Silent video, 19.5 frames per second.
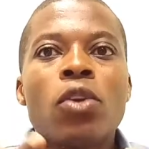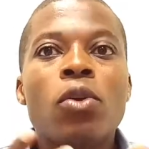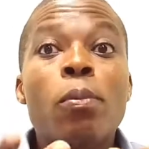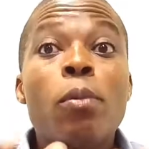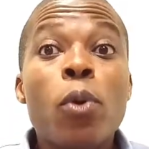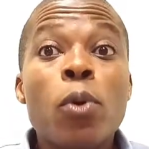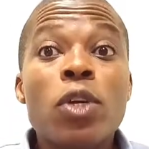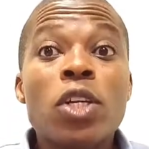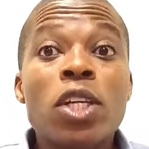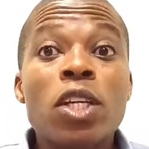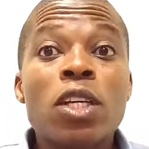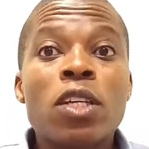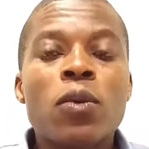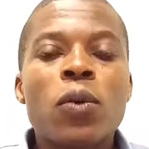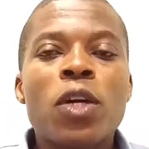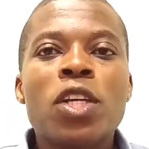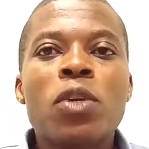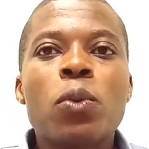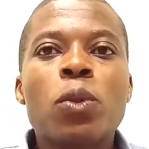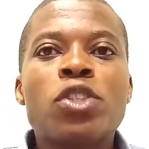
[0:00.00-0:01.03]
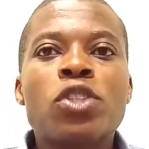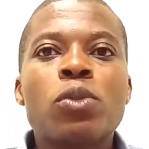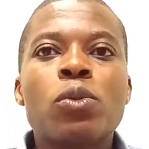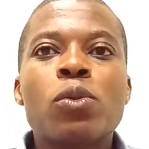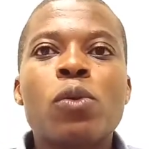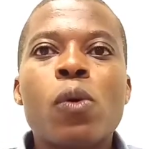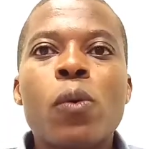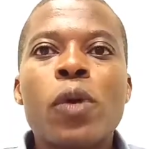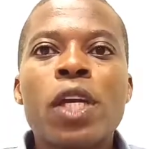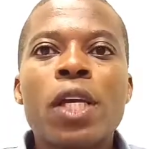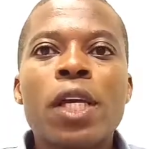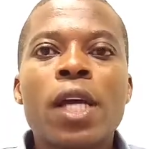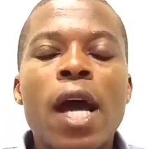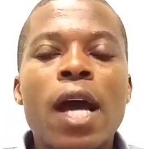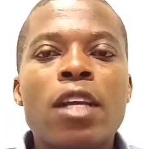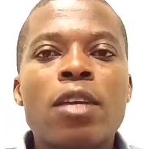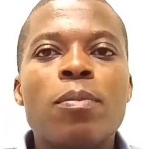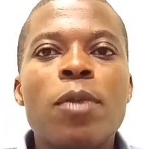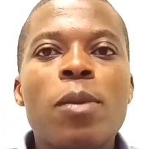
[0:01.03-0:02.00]
you bought it when it was growing
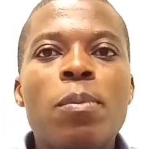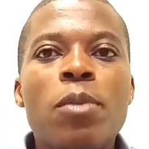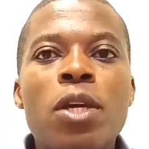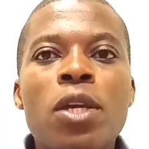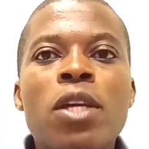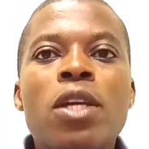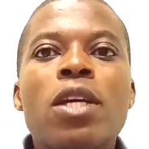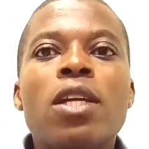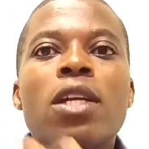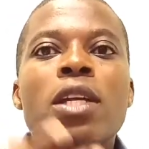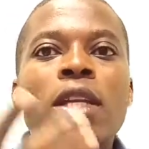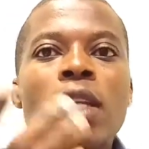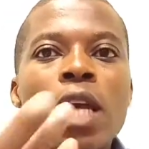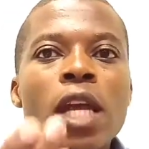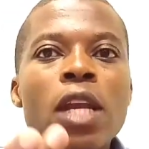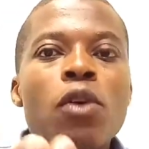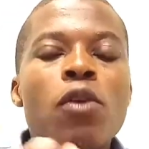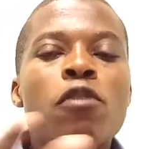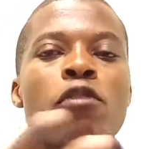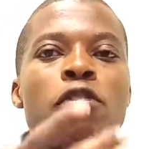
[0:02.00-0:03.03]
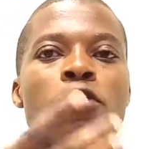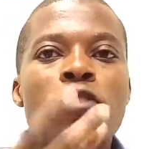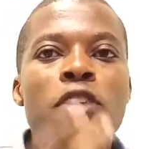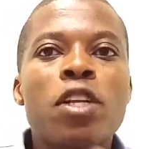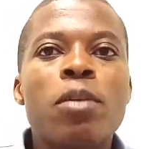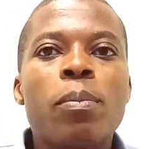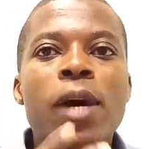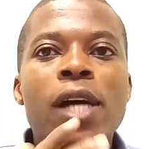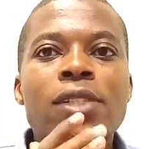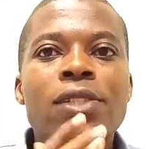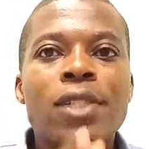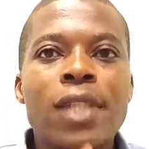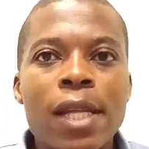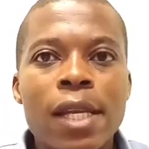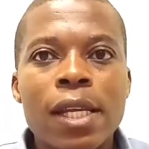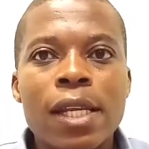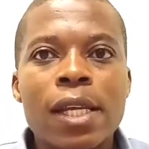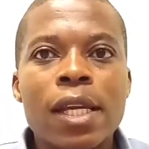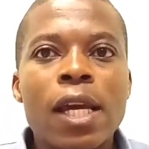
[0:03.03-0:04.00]
at maybe 10 or
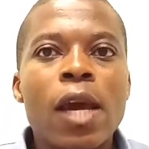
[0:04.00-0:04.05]
15%,